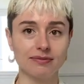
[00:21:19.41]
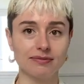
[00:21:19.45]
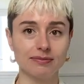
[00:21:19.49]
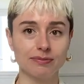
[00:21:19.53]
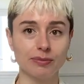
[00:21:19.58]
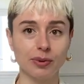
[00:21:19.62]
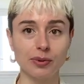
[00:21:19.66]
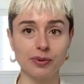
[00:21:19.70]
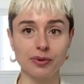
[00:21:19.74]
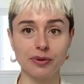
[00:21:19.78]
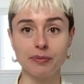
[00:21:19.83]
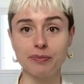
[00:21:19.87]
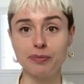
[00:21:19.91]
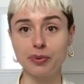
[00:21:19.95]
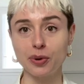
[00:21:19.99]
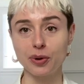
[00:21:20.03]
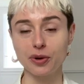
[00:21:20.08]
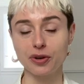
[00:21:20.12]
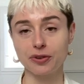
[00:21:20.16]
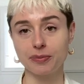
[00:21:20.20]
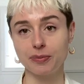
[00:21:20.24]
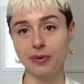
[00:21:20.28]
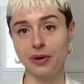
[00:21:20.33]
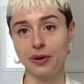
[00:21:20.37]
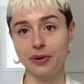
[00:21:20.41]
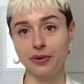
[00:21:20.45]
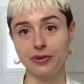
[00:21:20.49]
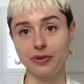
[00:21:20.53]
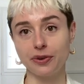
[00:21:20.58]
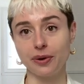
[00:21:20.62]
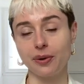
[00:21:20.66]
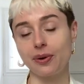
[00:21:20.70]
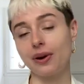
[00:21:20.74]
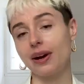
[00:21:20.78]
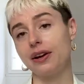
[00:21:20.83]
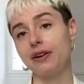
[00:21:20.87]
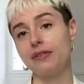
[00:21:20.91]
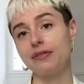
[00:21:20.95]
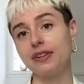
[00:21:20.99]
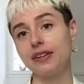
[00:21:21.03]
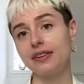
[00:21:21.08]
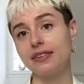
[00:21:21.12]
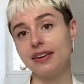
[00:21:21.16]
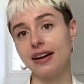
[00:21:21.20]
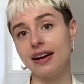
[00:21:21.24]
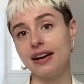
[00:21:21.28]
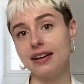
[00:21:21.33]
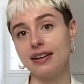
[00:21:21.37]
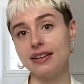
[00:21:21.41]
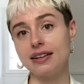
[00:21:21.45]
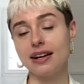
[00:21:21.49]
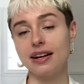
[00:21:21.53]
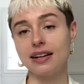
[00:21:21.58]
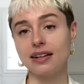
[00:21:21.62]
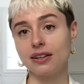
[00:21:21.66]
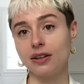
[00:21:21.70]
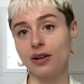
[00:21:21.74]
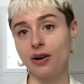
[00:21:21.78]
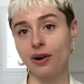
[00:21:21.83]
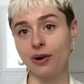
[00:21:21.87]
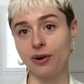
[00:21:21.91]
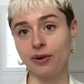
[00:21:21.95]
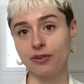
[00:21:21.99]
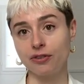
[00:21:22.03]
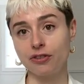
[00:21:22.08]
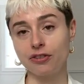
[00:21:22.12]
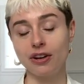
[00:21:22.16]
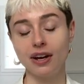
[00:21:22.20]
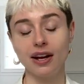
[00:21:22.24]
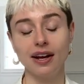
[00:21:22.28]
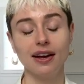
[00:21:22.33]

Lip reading: both books, but also kind of society at large.